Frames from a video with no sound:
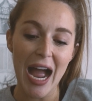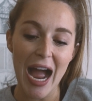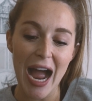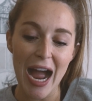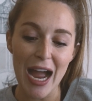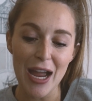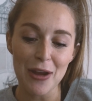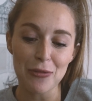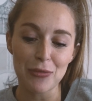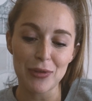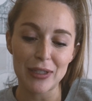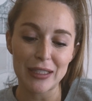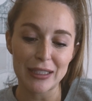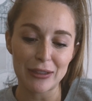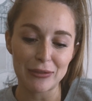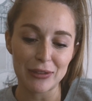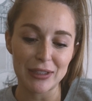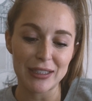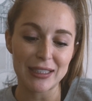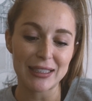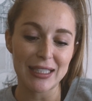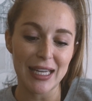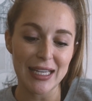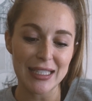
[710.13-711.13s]
I really,
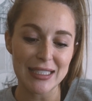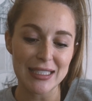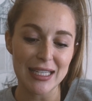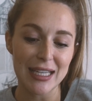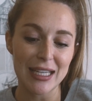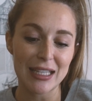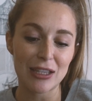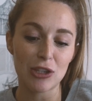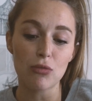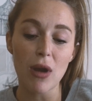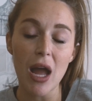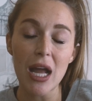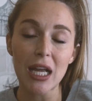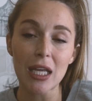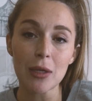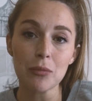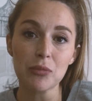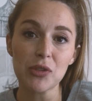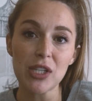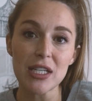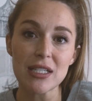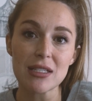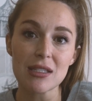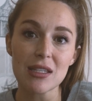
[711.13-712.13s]
really liked it. Rock and
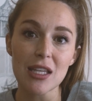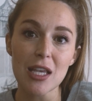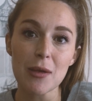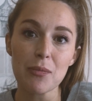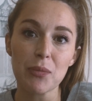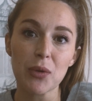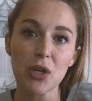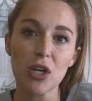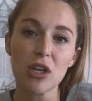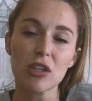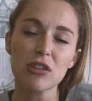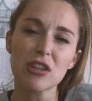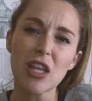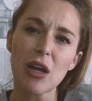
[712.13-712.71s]
play sleeper,